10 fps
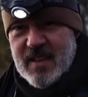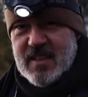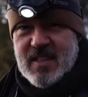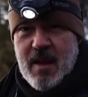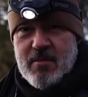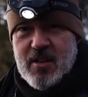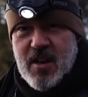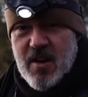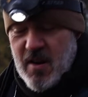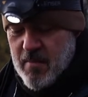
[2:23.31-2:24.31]
on the time of
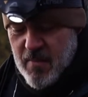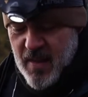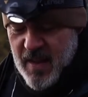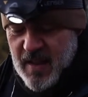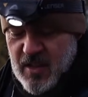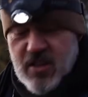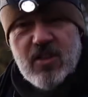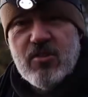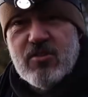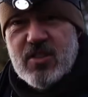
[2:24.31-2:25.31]
year, and you can
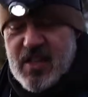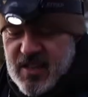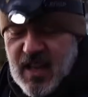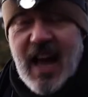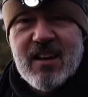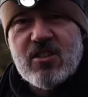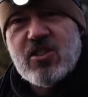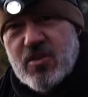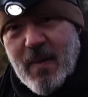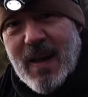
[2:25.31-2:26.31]
use the liners
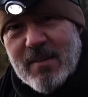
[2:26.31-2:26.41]
just by